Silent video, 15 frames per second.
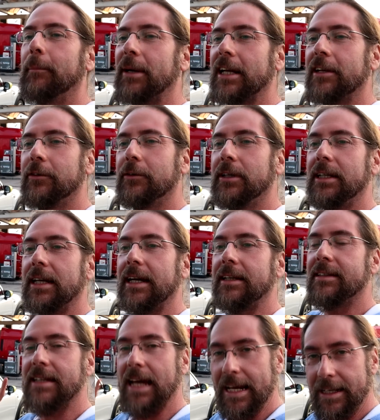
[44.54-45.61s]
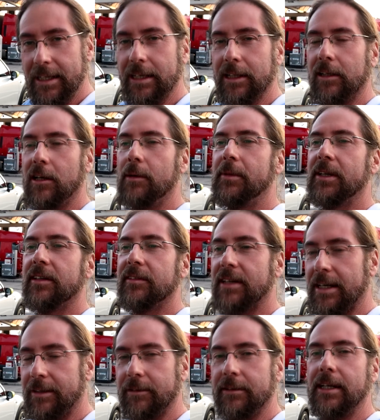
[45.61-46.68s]
But I do it at 90
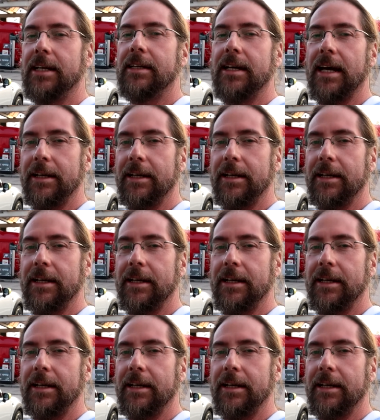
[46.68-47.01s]
kilometers, 110,